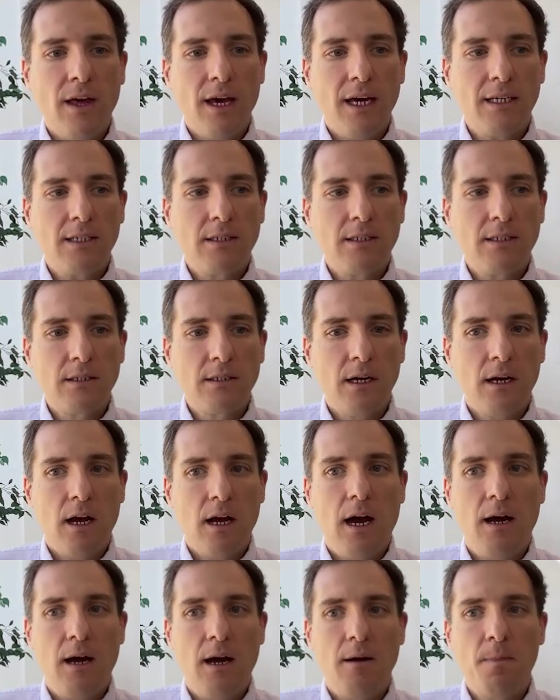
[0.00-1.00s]
this,
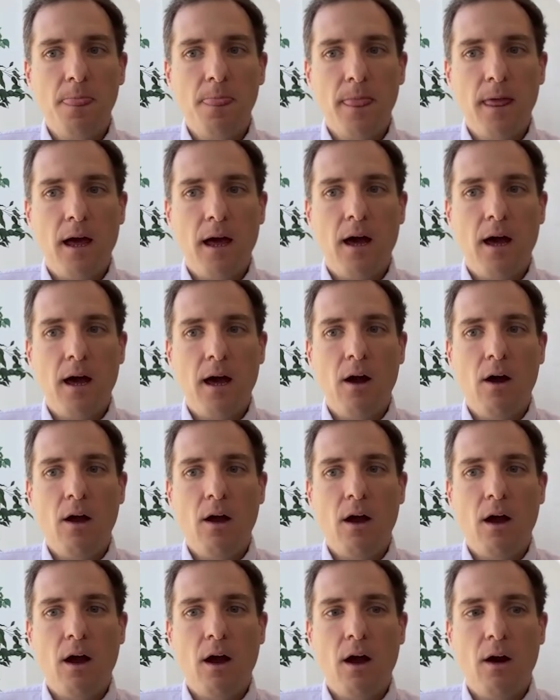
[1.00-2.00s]

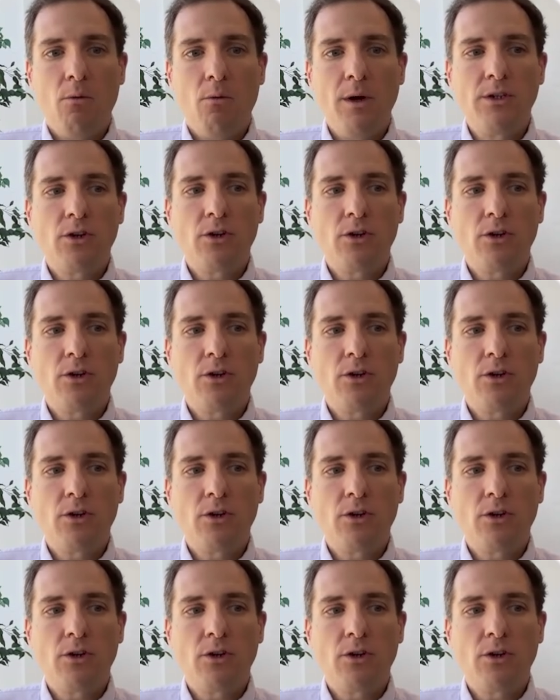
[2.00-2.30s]
we